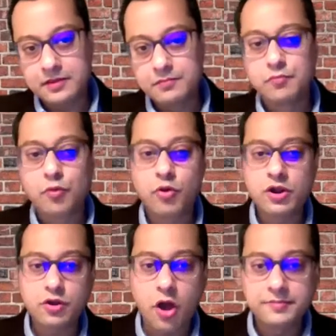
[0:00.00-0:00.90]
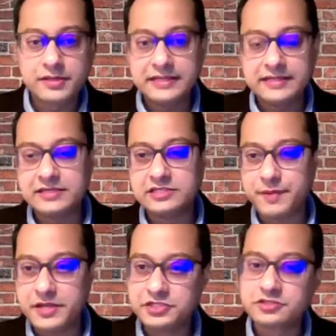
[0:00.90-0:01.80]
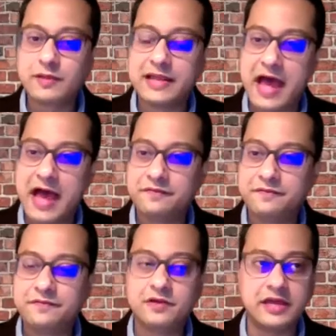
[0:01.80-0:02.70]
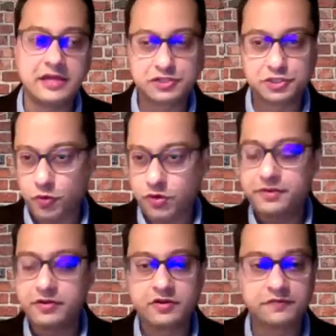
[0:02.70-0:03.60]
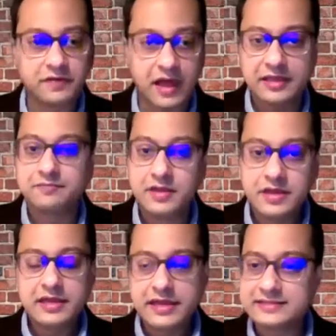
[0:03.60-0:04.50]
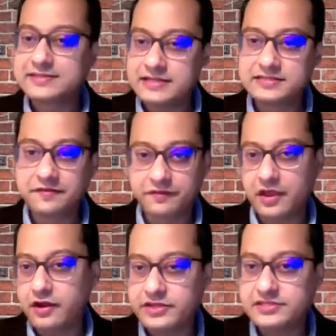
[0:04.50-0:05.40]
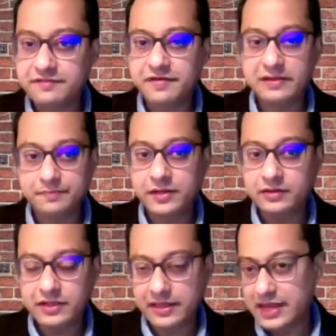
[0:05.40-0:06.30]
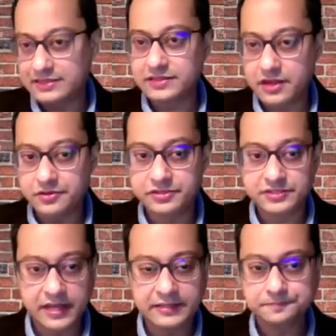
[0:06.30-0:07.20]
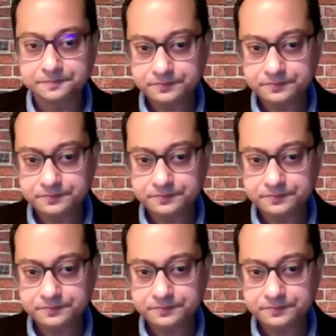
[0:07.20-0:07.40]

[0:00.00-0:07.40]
More commonly, these patients will have, in a short period of time, extensive caries development, and that's another sign.